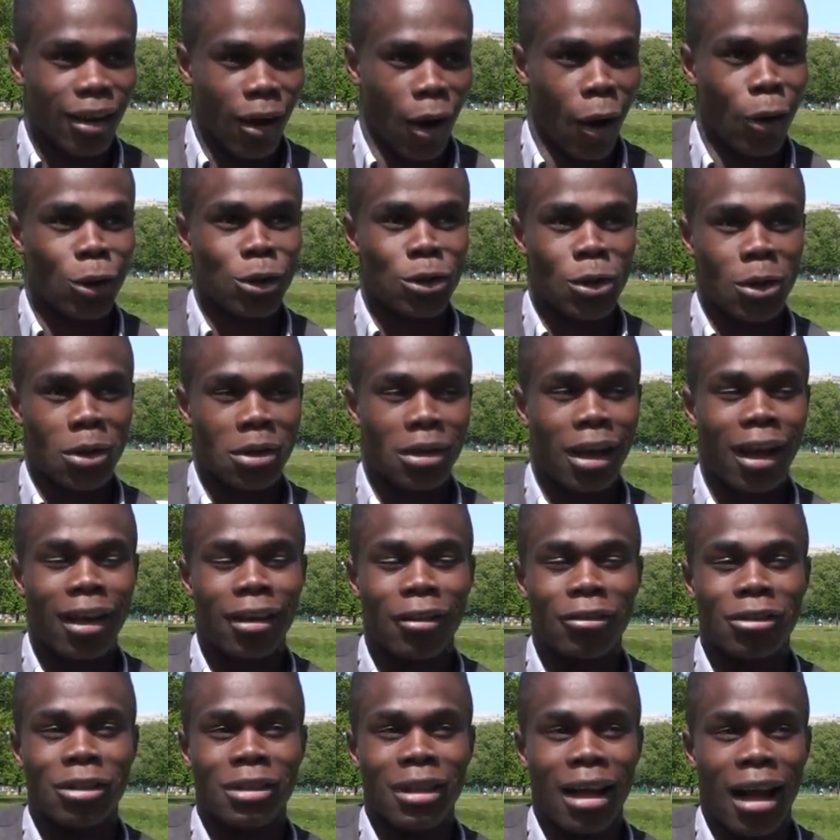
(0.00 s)
Also, kind
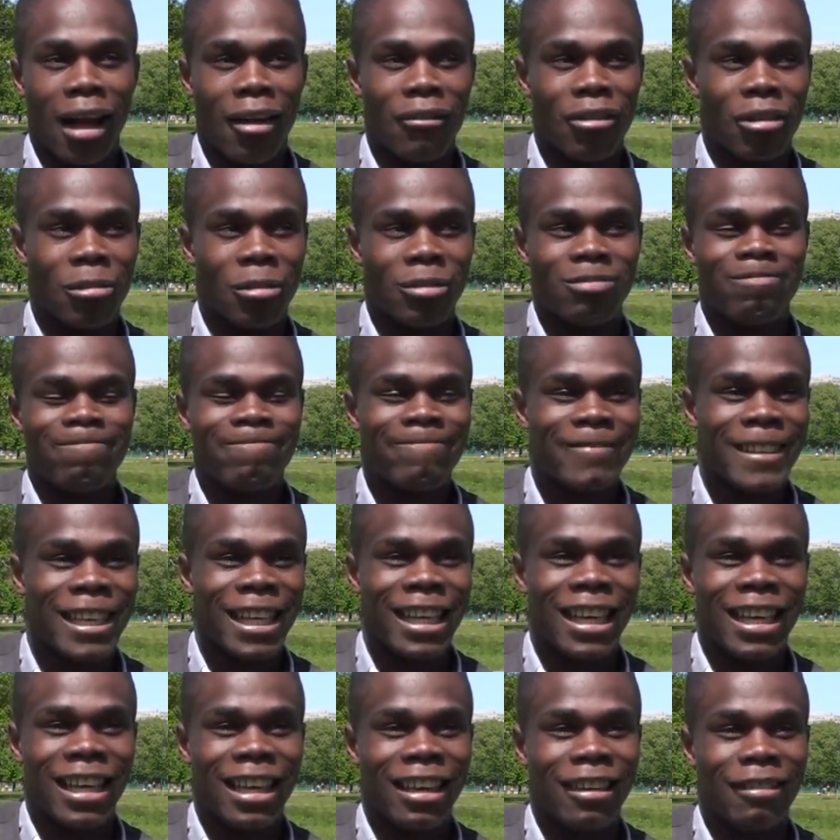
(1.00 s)
of have a
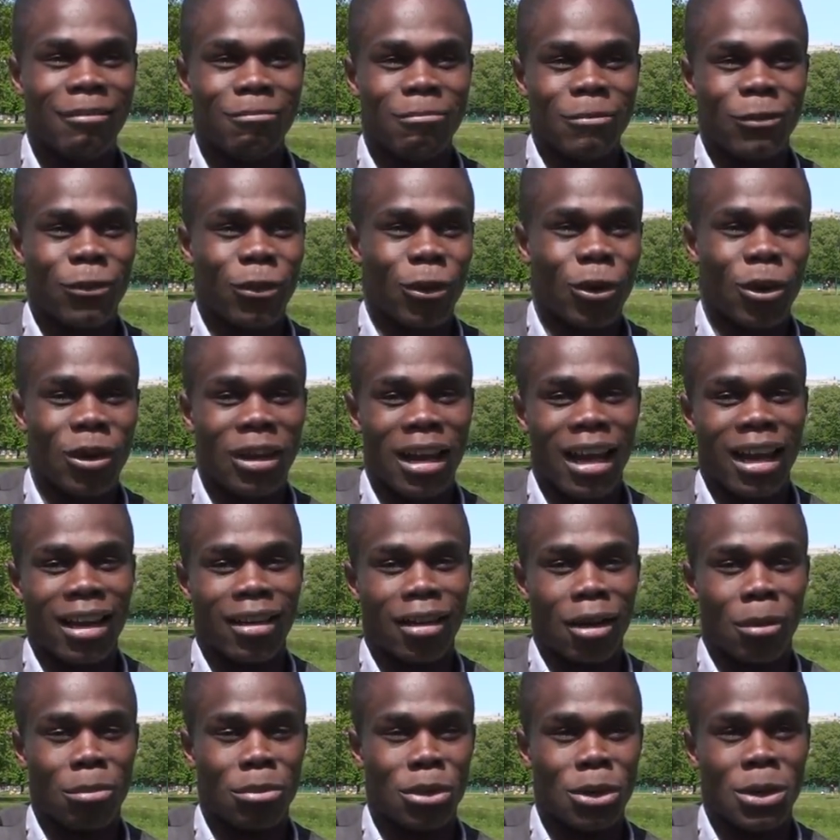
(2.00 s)
key for like
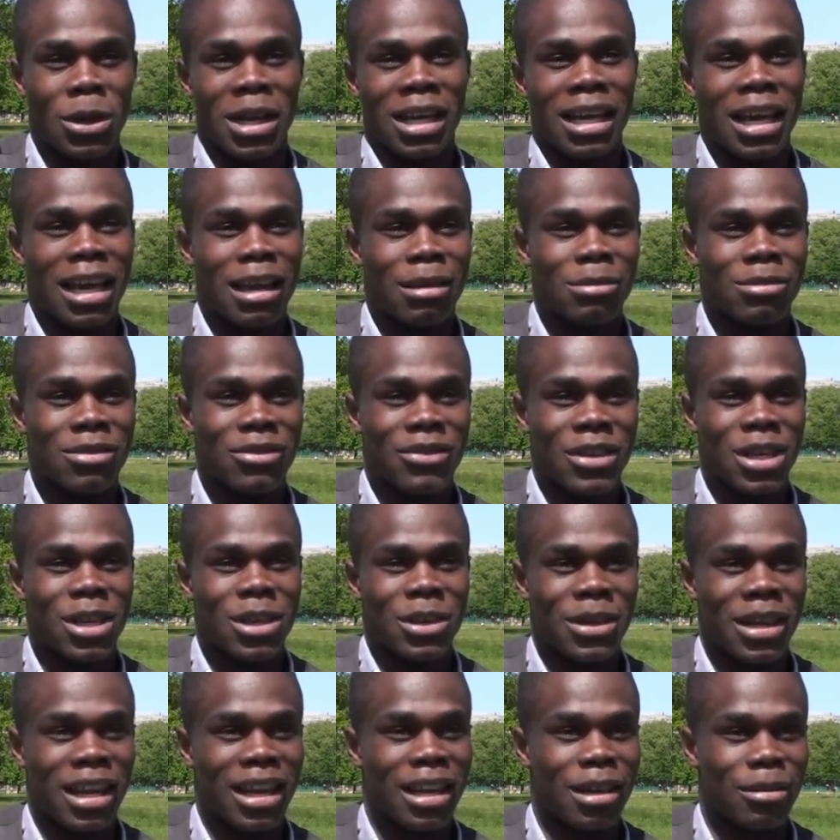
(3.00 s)
computer games, video
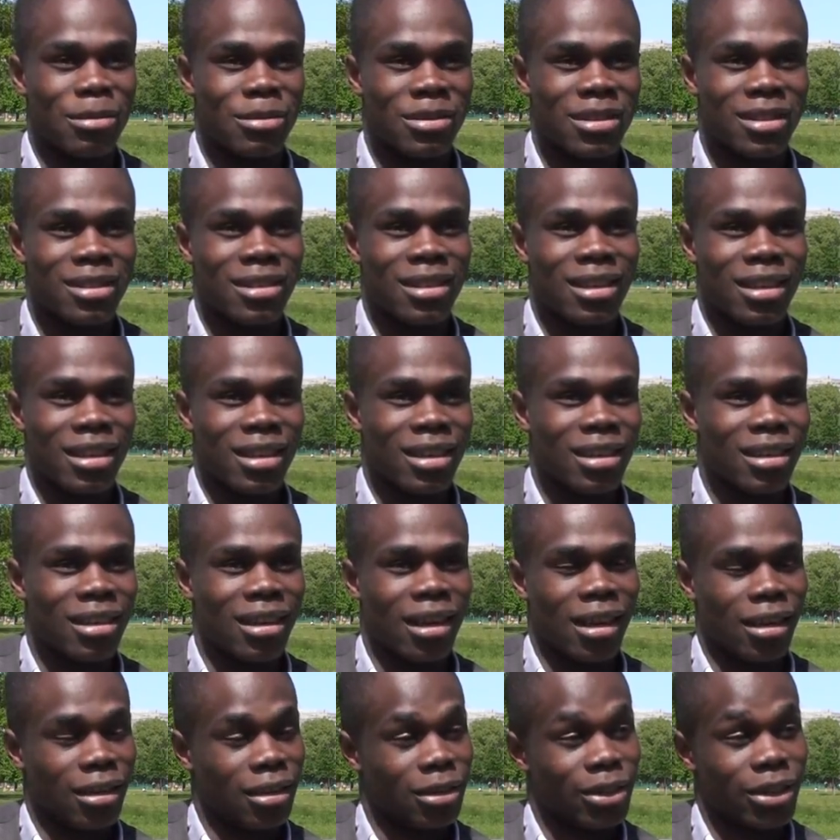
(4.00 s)
games. Okay.
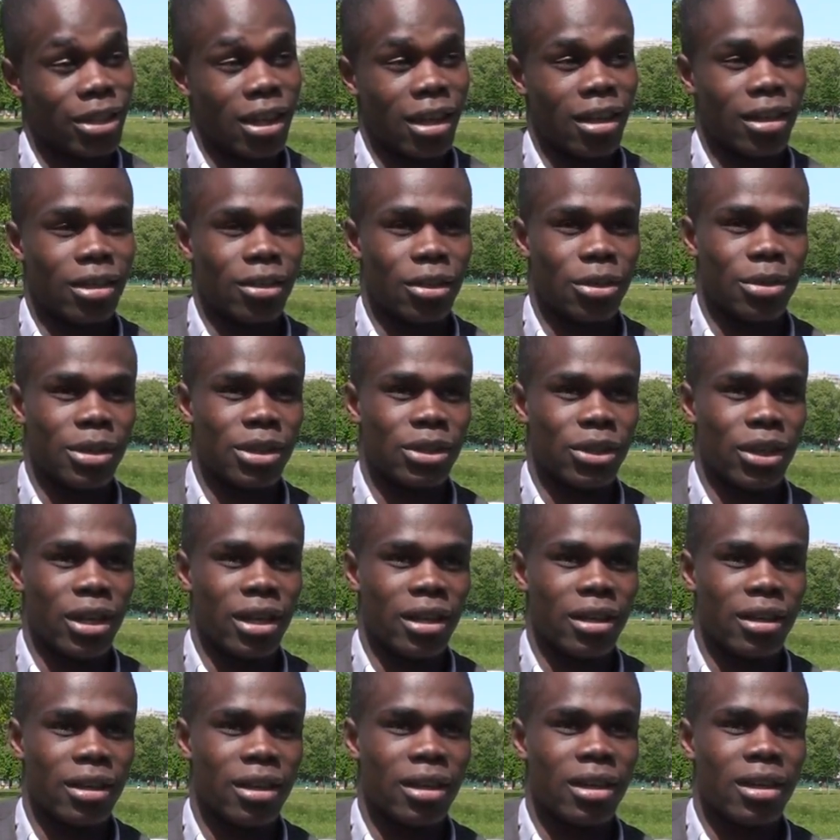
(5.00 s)
Talk about the
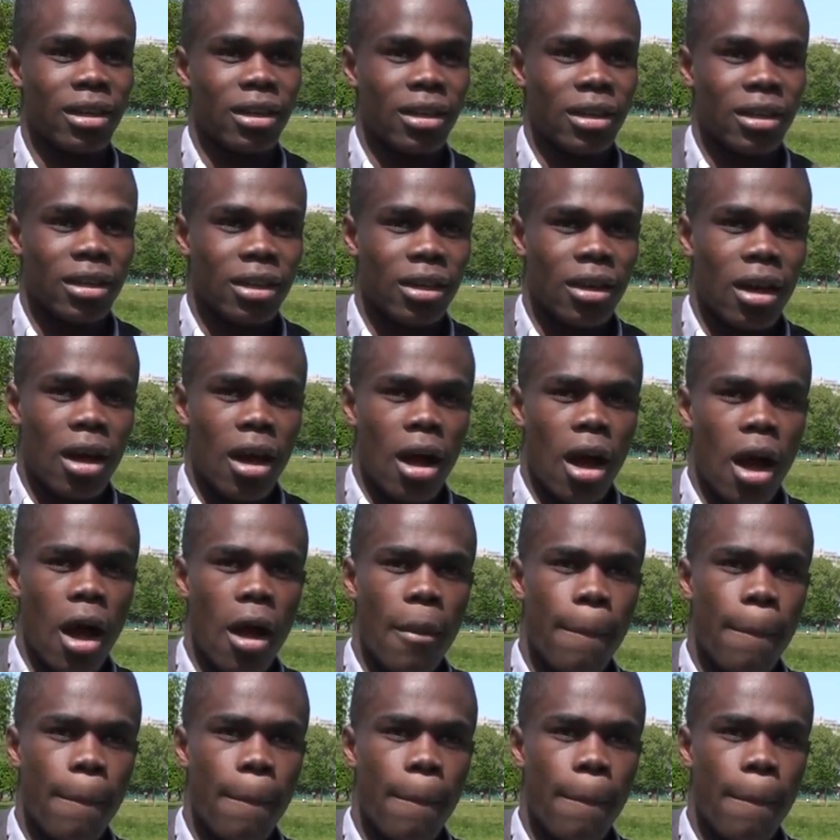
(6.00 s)
sports first, and then